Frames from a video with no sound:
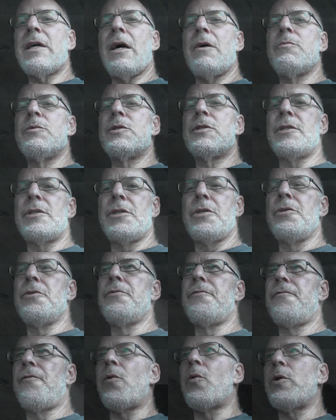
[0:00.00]
I was
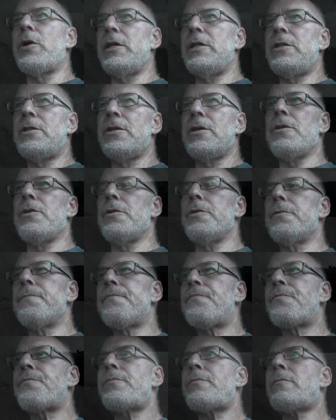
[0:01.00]
242,
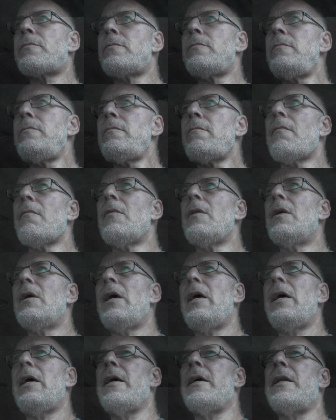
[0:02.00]

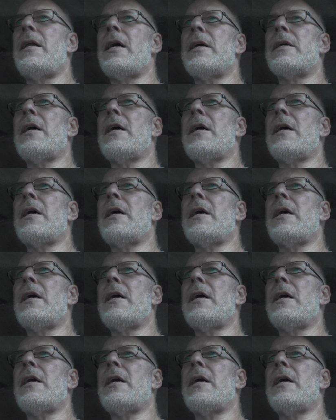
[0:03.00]
and I